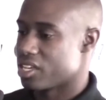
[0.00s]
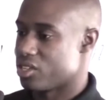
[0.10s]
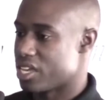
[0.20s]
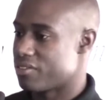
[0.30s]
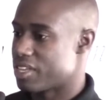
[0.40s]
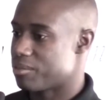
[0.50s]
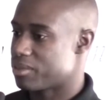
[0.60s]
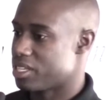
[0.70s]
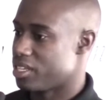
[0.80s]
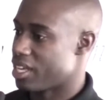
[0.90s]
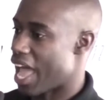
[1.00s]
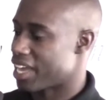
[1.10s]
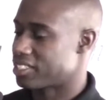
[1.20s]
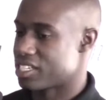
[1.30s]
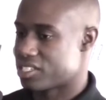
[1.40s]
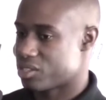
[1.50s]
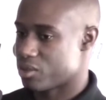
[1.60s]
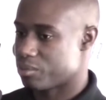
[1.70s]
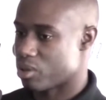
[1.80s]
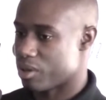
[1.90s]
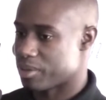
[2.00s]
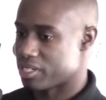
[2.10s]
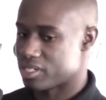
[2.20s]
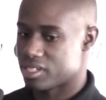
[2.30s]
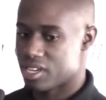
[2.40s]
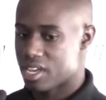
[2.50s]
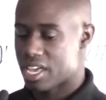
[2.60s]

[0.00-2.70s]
you give them the access to employment,